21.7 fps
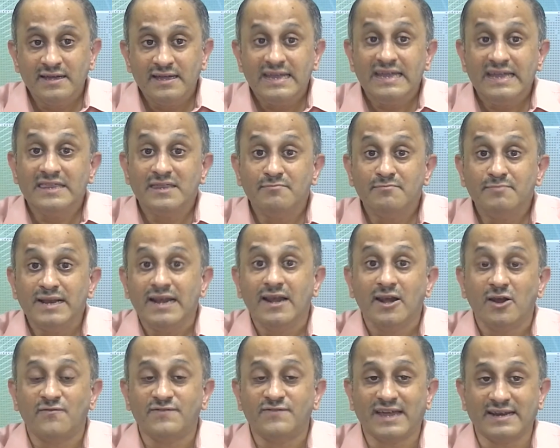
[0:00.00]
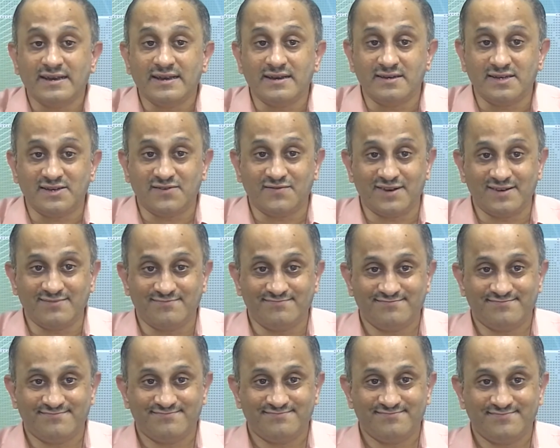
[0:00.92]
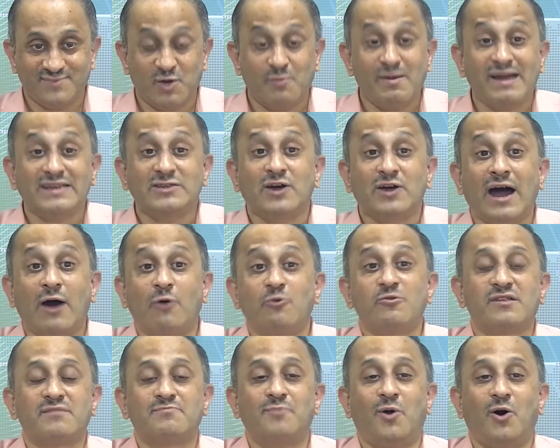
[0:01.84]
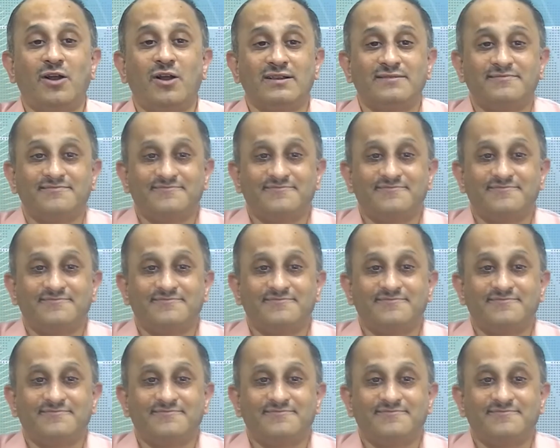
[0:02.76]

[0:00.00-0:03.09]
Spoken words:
in the middle of that interval, no matter how small.